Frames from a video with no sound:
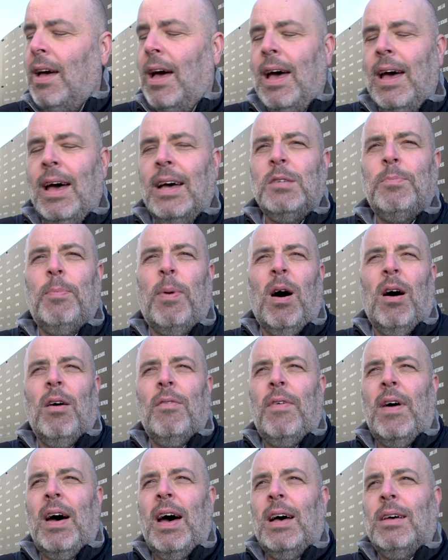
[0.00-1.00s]
as part
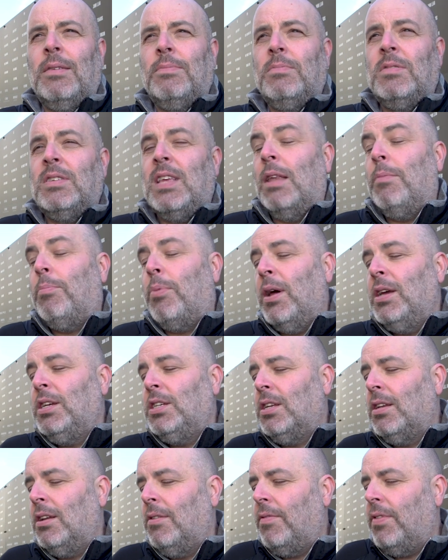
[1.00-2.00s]
of our
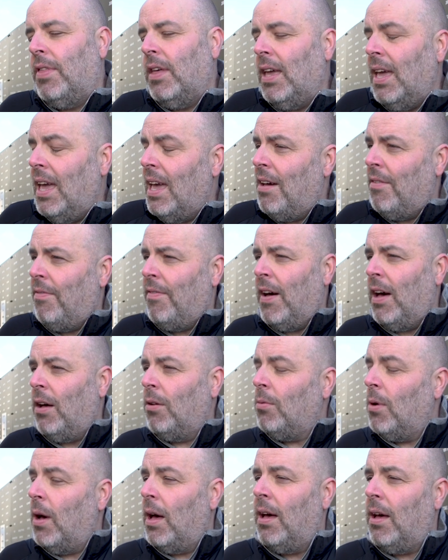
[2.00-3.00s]
celebration of the
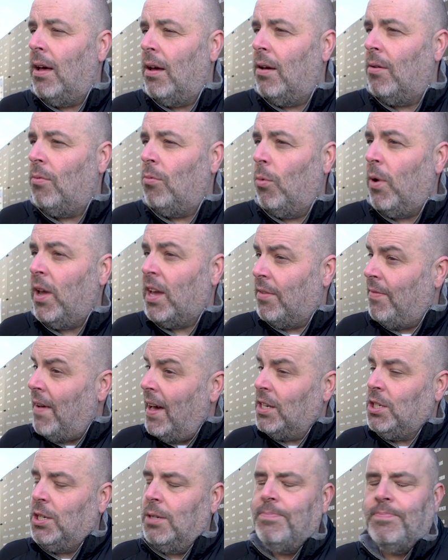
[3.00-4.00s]
EFL Week of
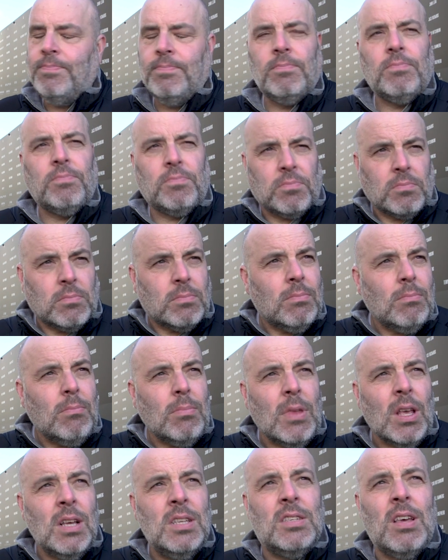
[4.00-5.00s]
Action.
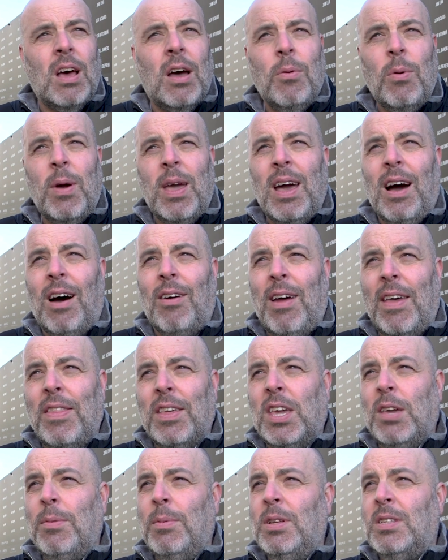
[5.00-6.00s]
So we are at
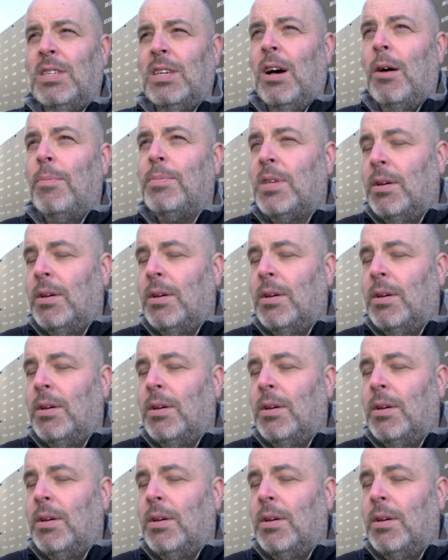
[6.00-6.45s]
the community hub,